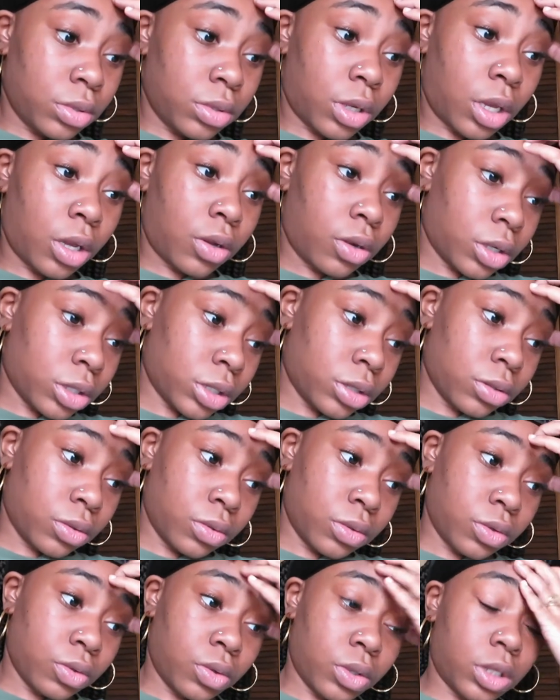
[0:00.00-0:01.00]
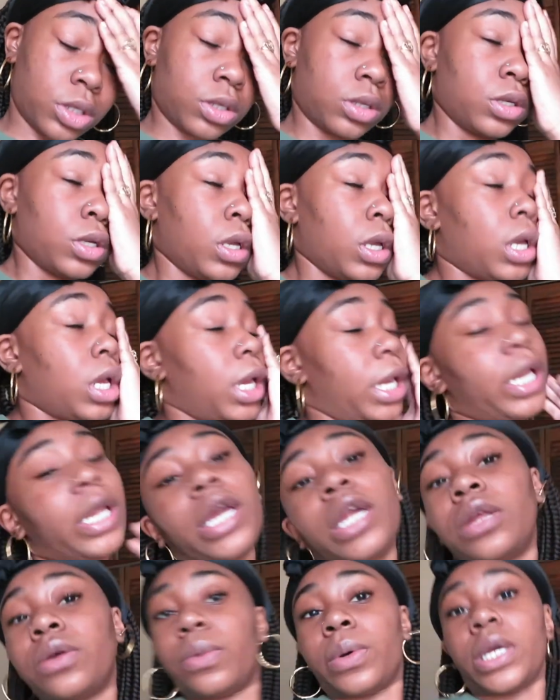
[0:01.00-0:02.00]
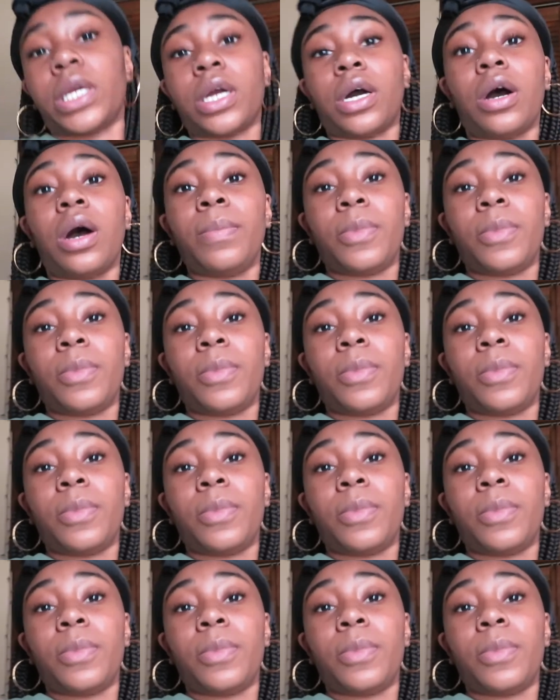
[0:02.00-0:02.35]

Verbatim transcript: They are so annoying. Anyway, y'all,